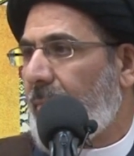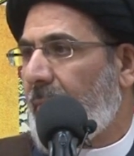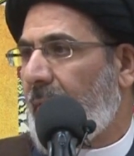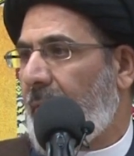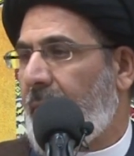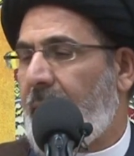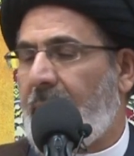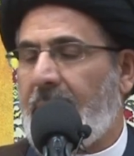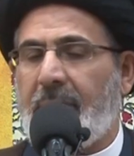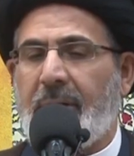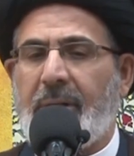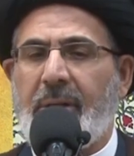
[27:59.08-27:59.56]

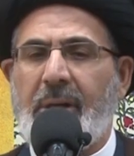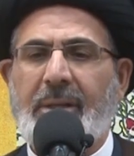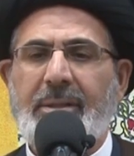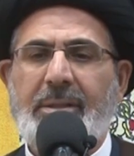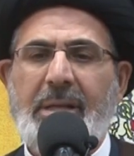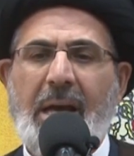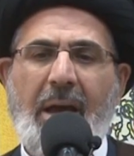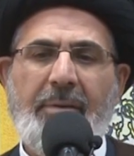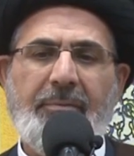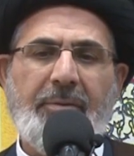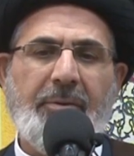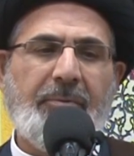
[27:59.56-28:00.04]
They did
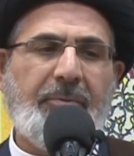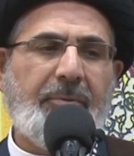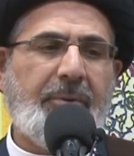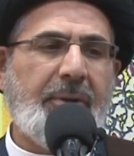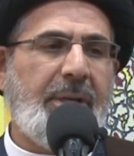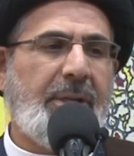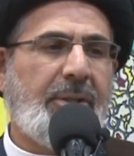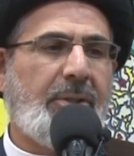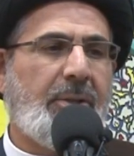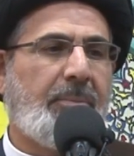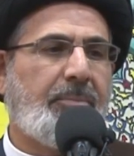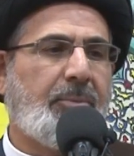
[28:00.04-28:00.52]
not have a
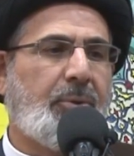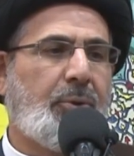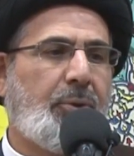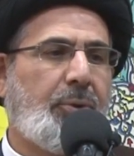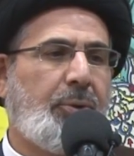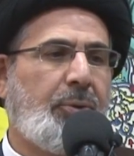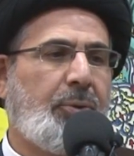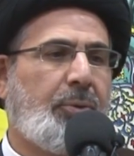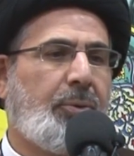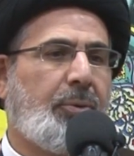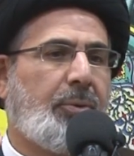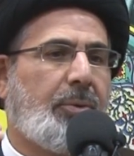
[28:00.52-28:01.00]
freedom
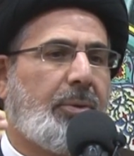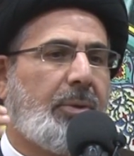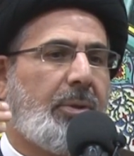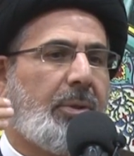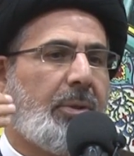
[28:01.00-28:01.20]
to